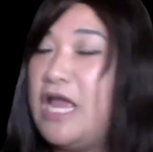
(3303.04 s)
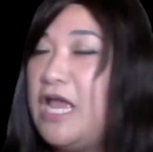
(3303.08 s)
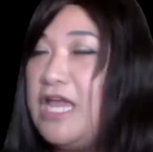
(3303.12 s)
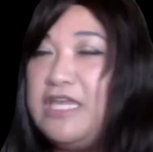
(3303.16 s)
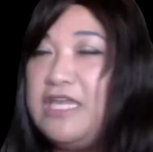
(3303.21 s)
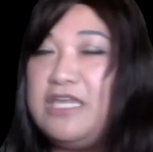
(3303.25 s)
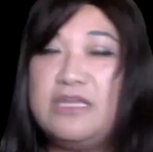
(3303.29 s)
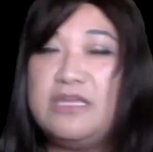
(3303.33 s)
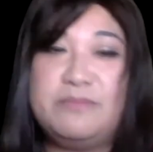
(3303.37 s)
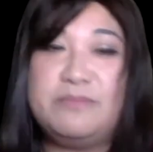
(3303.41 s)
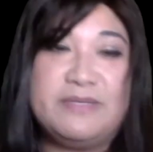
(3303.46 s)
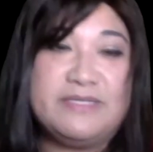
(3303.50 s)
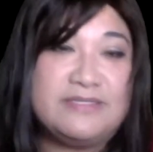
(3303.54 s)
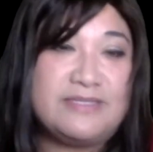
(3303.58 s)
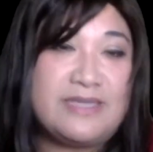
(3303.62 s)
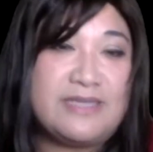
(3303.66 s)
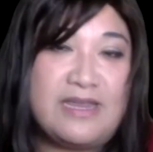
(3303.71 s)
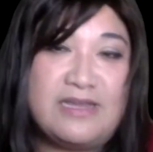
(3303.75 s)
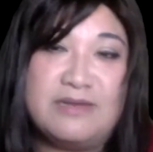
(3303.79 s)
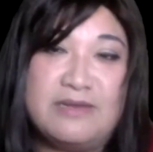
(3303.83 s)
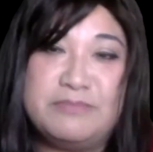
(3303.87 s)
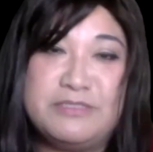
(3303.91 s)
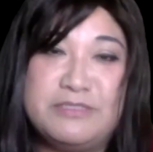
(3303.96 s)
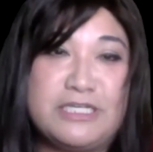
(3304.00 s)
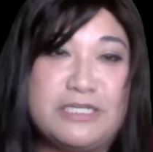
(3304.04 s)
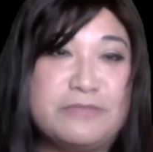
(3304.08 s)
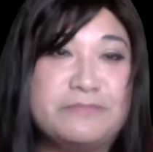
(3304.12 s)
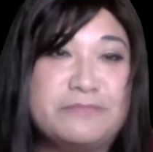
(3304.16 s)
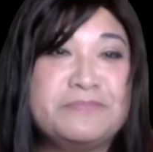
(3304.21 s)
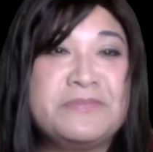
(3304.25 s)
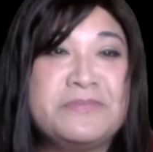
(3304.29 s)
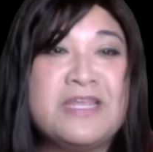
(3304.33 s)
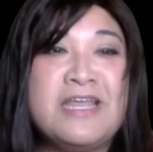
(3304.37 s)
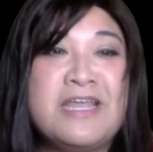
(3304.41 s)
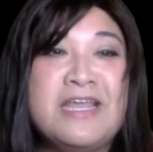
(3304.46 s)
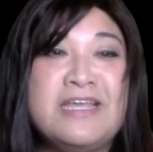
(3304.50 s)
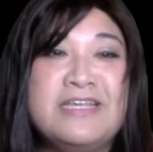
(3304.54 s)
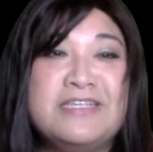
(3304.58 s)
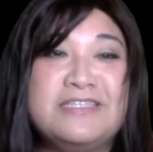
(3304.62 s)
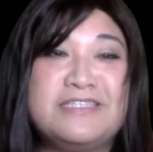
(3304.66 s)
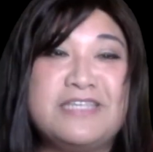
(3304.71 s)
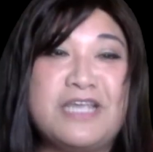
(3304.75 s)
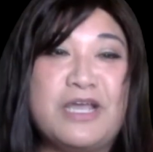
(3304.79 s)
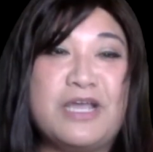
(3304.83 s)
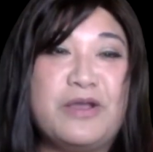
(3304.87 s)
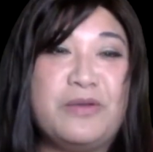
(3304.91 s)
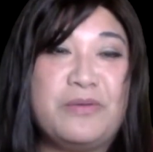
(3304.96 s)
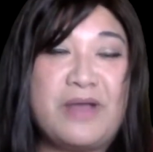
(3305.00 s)
you'd be saying them too.
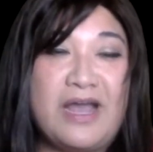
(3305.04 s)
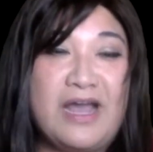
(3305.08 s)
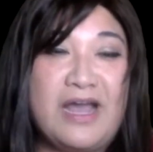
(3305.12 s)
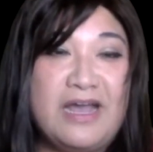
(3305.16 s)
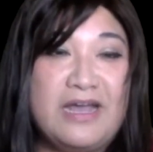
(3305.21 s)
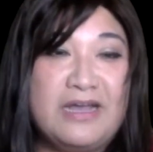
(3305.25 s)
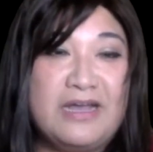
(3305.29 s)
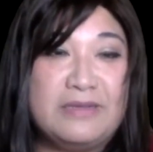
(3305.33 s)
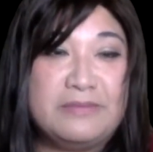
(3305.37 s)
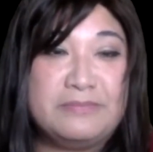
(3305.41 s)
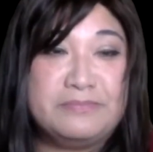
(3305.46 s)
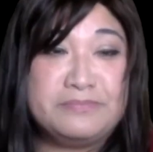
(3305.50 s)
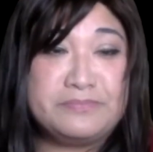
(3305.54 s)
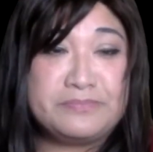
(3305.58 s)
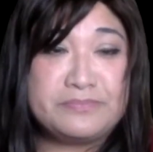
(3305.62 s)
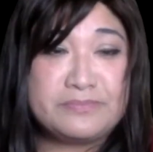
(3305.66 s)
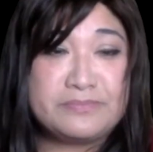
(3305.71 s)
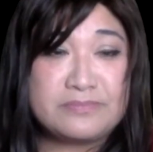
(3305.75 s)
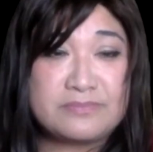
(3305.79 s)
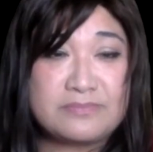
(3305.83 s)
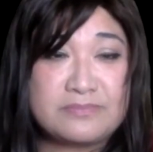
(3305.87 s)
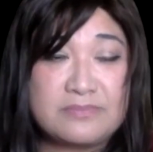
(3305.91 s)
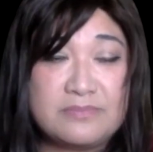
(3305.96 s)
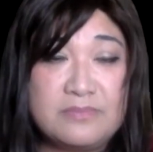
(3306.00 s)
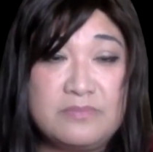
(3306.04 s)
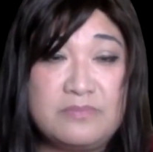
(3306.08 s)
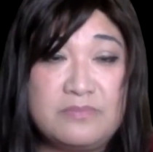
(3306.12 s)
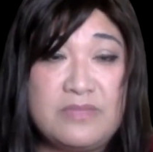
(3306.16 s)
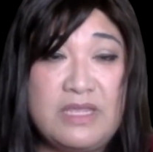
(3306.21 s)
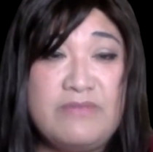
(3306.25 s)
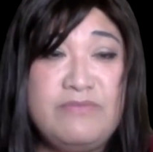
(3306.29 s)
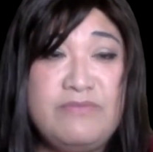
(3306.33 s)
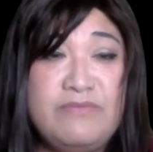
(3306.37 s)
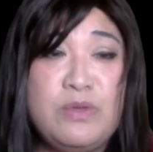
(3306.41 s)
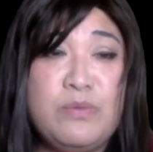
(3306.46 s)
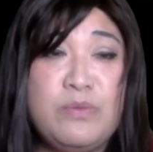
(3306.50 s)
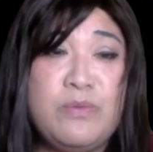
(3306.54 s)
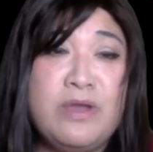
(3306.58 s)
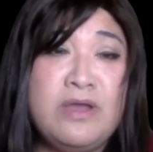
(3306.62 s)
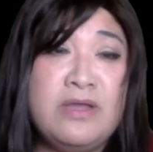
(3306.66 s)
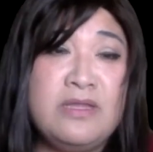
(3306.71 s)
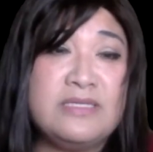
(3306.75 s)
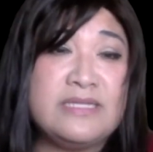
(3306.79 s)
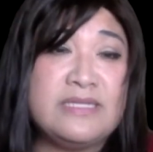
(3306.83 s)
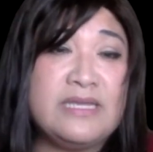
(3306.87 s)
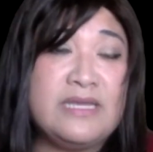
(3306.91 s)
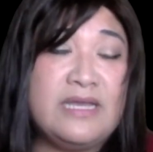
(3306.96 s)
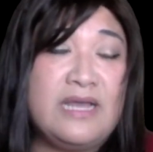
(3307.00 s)
So if you want
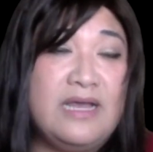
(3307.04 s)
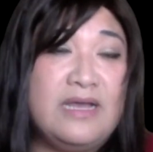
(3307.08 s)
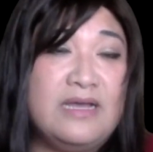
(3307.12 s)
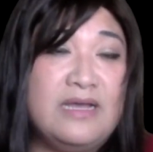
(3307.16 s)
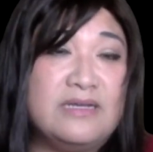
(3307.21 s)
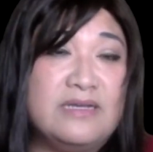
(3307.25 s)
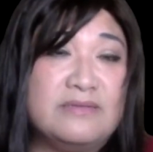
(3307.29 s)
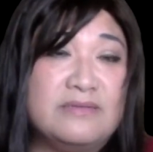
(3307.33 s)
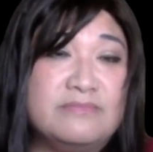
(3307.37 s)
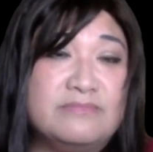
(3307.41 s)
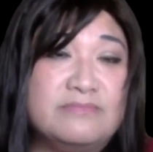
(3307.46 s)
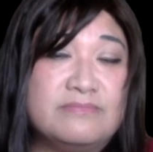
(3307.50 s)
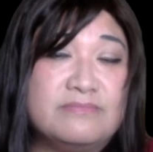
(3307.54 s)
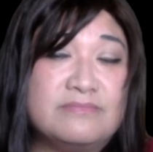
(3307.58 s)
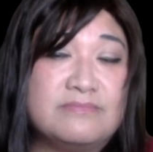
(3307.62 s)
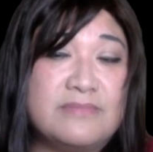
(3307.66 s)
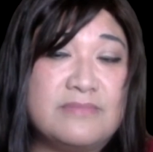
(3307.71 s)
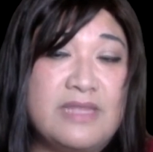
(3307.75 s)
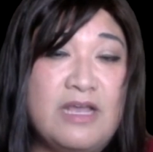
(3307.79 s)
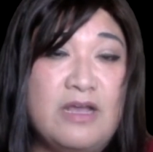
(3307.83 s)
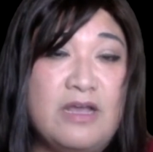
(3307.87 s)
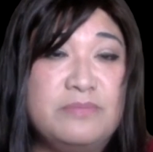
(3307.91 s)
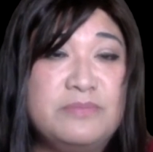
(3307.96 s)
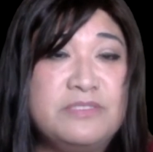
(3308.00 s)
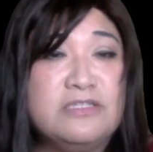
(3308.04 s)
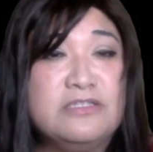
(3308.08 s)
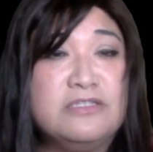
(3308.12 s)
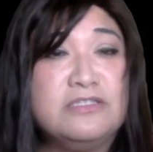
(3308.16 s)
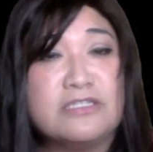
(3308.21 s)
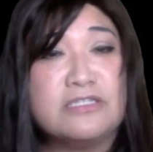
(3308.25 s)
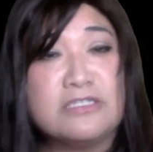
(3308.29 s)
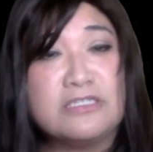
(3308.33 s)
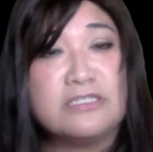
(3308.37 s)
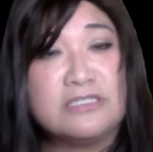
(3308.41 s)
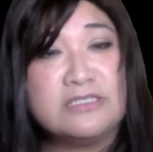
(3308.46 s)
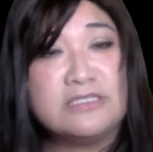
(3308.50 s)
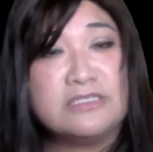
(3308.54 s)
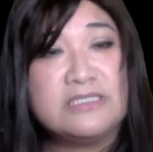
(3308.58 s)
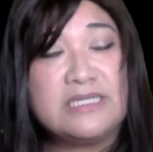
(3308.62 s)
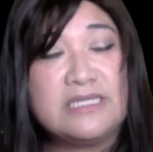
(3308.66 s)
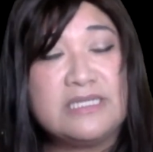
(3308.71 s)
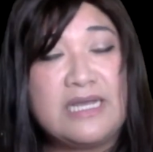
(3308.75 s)
help to learn